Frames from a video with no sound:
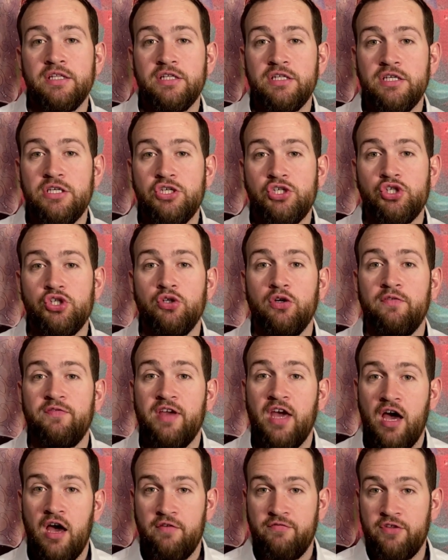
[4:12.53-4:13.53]
issue, if you
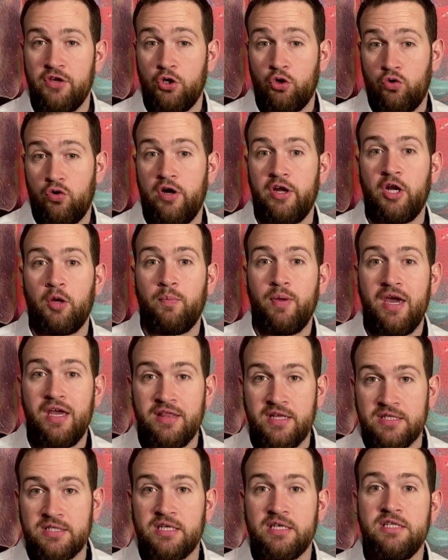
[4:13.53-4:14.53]
have the chronic pain
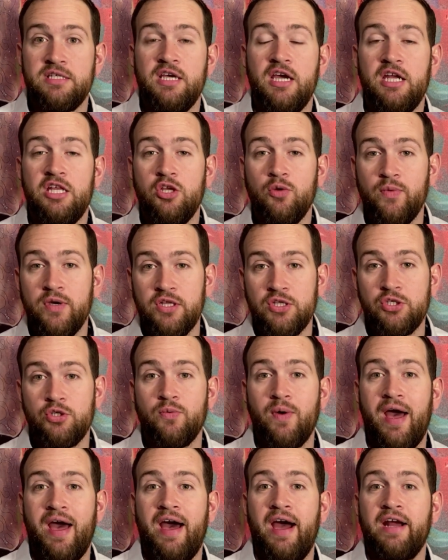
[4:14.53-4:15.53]
that's continuing to
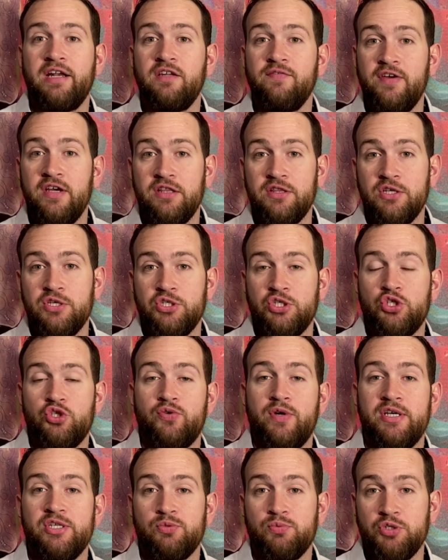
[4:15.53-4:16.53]
activate this
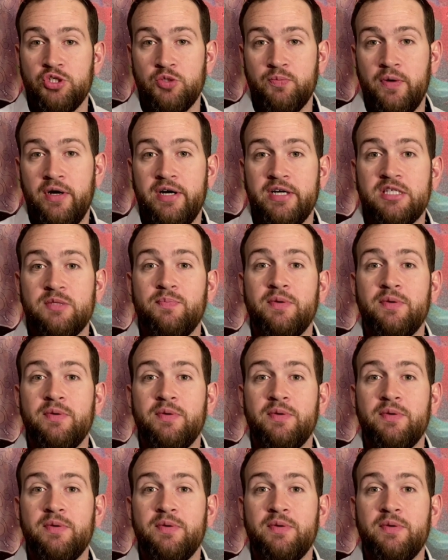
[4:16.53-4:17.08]
stress response,